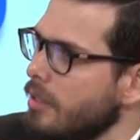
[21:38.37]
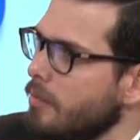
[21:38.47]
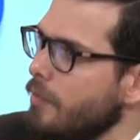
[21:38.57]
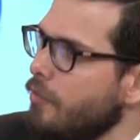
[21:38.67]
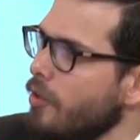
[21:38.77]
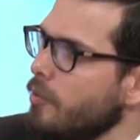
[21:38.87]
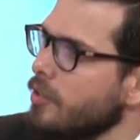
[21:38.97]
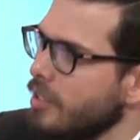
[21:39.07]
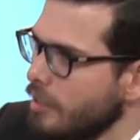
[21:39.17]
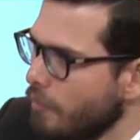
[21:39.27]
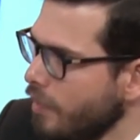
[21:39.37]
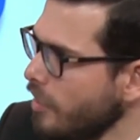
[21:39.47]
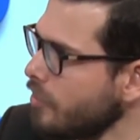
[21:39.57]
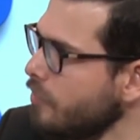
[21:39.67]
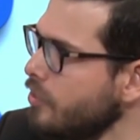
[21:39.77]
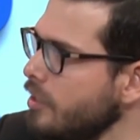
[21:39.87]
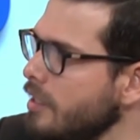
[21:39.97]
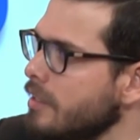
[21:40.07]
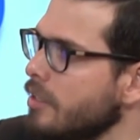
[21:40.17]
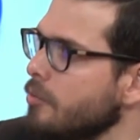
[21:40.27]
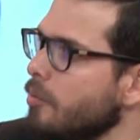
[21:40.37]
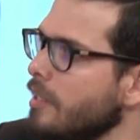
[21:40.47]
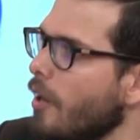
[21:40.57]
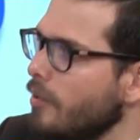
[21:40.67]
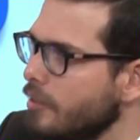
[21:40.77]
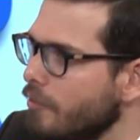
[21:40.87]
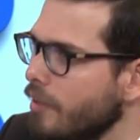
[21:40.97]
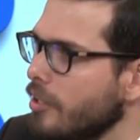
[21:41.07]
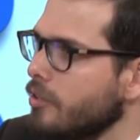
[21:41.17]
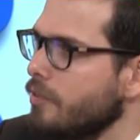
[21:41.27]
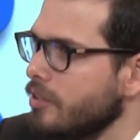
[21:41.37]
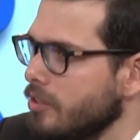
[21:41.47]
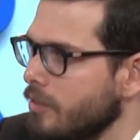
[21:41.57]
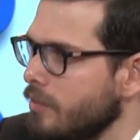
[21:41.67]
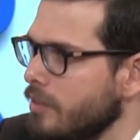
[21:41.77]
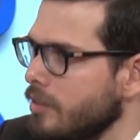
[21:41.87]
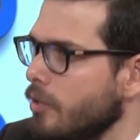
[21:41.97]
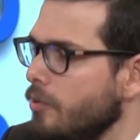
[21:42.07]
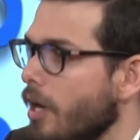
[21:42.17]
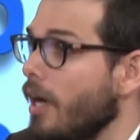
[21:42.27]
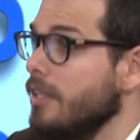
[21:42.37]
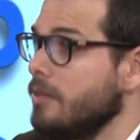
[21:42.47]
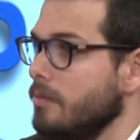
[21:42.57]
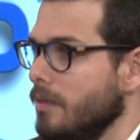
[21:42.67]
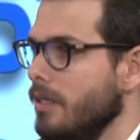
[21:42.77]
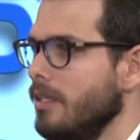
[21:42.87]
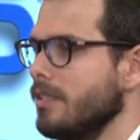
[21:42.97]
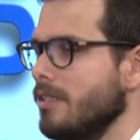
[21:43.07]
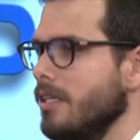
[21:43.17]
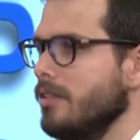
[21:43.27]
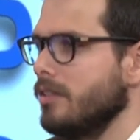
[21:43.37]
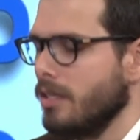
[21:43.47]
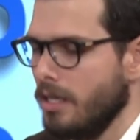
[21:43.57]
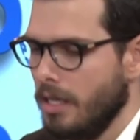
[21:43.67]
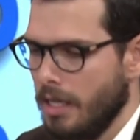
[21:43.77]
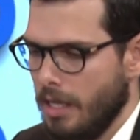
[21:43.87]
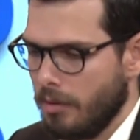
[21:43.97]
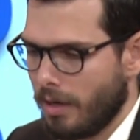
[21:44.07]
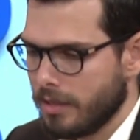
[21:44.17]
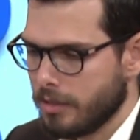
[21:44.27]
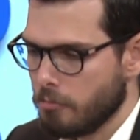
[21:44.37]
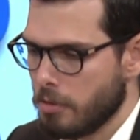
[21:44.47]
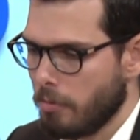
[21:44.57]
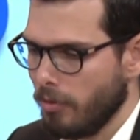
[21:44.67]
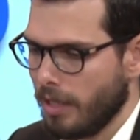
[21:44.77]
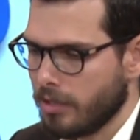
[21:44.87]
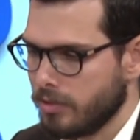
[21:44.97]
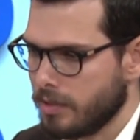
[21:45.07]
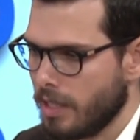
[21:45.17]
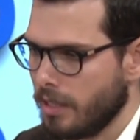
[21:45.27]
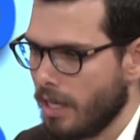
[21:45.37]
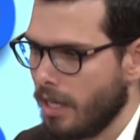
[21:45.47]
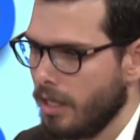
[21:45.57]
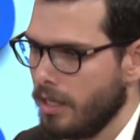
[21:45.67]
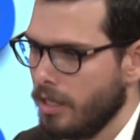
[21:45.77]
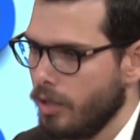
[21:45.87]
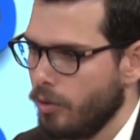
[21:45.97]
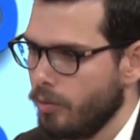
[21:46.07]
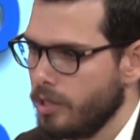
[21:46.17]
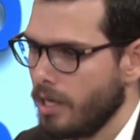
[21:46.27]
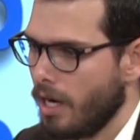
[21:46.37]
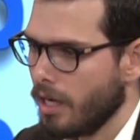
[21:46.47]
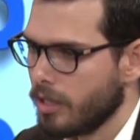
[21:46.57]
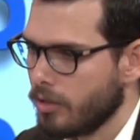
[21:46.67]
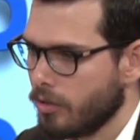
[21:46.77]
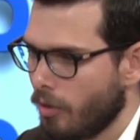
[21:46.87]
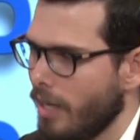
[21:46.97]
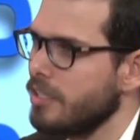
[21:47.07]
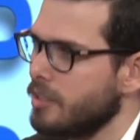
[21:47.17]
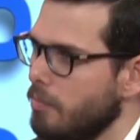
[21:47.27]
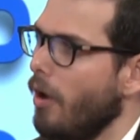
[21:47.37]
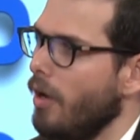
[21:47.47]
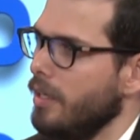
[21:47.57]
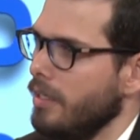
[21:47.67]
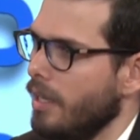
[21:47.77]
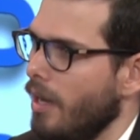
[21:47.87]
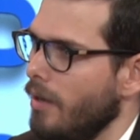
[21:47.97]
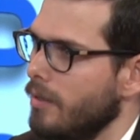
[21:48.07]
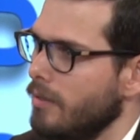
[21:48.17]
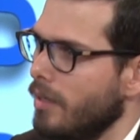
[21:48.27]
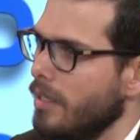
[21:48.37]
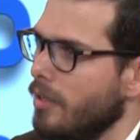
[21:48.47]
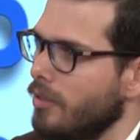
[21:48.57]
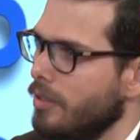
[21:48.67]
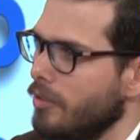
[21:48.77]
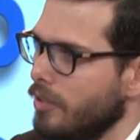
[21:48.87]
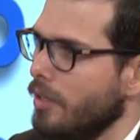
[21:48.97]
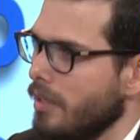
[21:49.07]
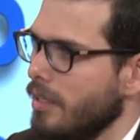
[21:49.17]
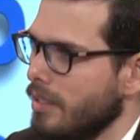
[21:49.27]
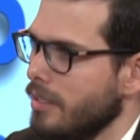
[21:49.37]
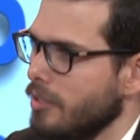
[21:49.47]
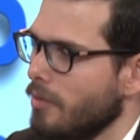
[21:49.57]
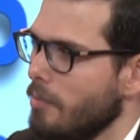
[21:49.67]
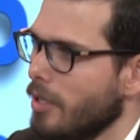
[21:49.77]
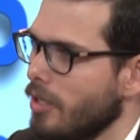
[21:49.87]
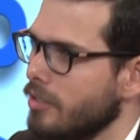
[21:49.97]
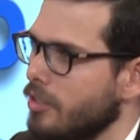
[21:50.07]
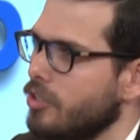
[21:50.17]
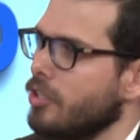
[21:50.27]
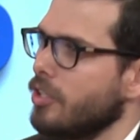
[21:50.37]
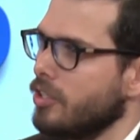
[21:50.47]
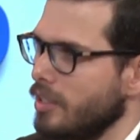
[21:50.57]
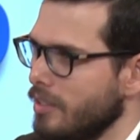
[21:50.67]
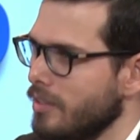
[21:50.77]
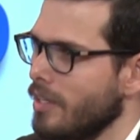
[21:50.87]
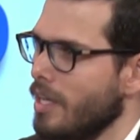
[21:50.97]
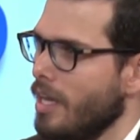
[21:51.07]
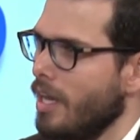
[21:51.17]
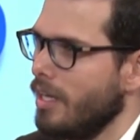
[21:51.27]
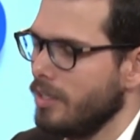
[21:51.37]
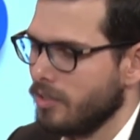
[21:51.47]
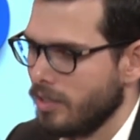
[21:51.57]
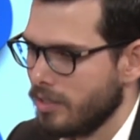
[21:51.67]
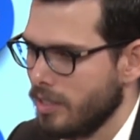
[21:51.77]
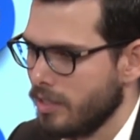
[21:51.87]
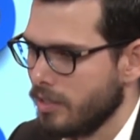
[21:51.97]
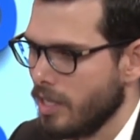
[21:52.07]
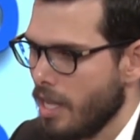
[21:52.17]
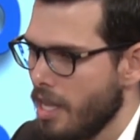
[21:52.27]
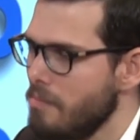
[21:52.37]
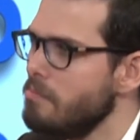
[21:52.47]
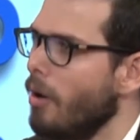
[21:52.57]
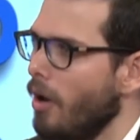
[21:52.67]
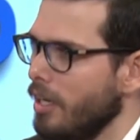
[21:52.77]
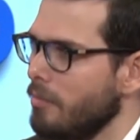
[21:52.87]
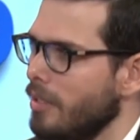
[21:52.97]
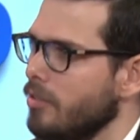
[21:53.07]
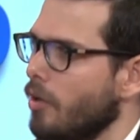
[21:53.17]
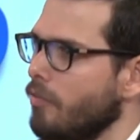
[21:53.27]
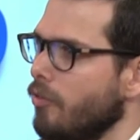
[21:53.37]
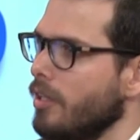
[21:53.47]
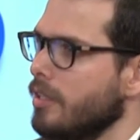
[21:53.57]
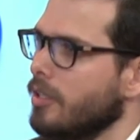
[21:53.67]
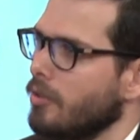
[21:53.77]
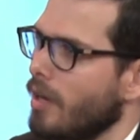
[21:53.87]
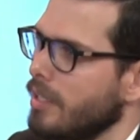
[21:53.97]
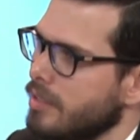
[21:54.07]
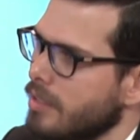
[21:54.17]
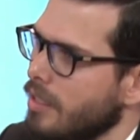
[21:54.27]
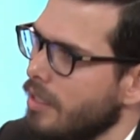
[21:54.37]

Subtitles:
Before, it was in the flesh of Jesus, but now in the flesh of his servants. We are his, in a sense, right? Some people like to say that we are Christ's body now, right? On earth, in a sense, right? Because the church is this embodiment of what Christ does.